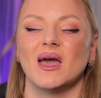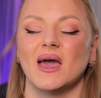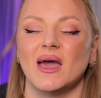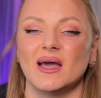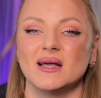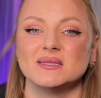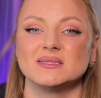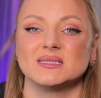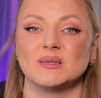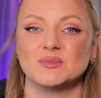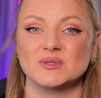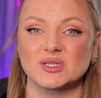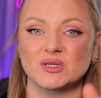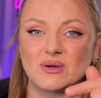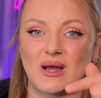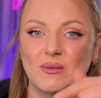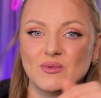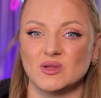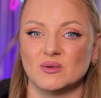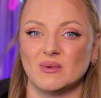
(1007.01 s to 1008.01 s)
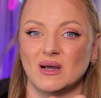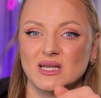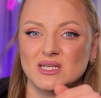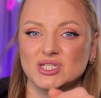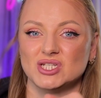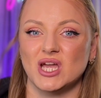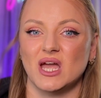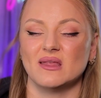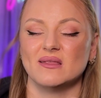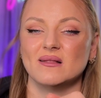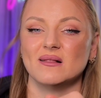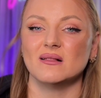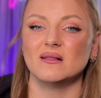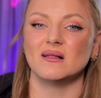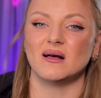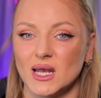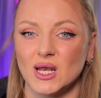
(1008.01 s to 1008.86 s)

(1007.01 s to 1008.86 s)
and subscribe to my channel.